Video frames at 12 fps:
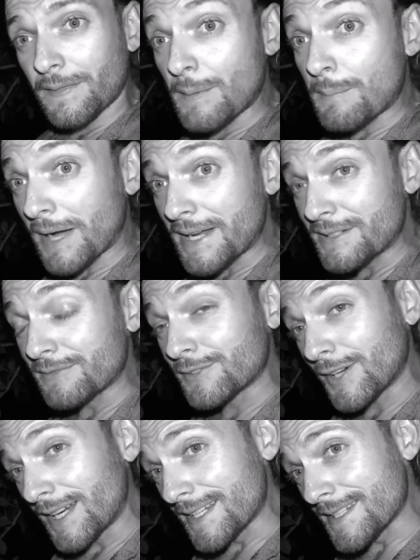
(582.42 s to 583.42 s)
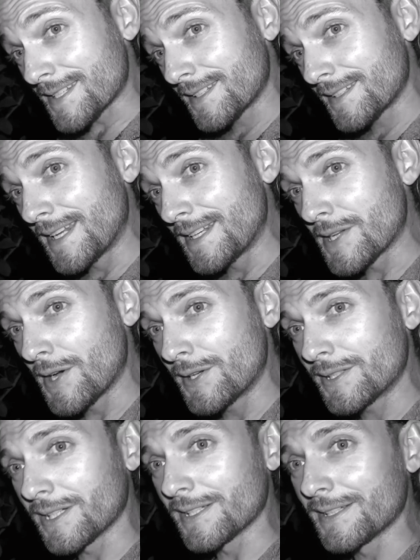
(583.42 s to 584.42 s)
the mind of Christ
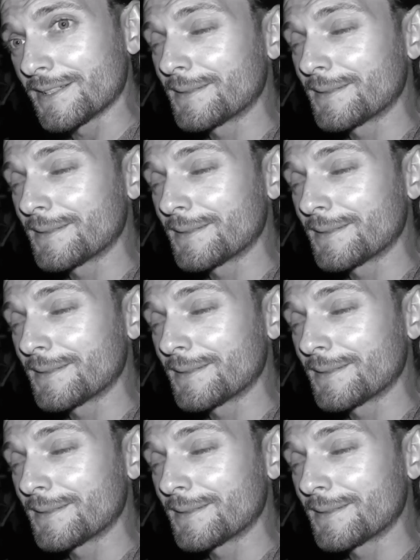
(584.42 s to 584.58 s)
internally,